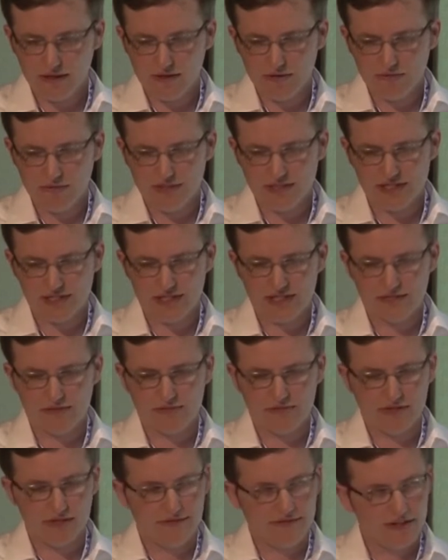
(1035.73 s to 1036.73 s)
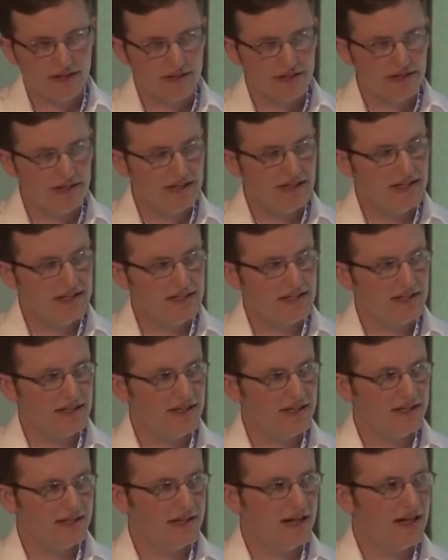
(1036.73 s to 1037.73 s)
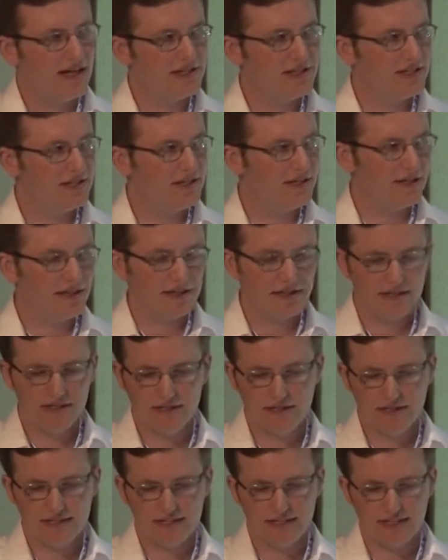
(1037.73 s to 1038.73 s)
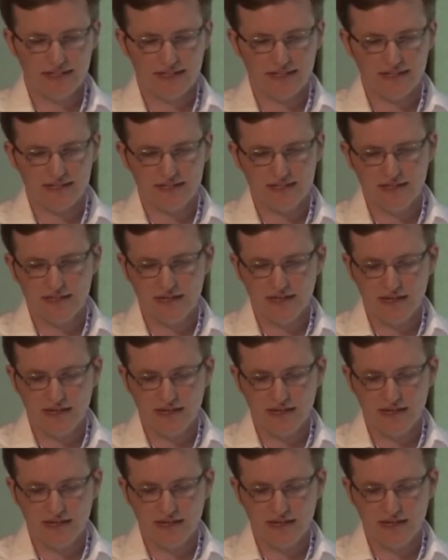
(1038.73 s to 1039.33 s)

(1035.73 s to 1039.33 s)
which is one of our earliest international cities.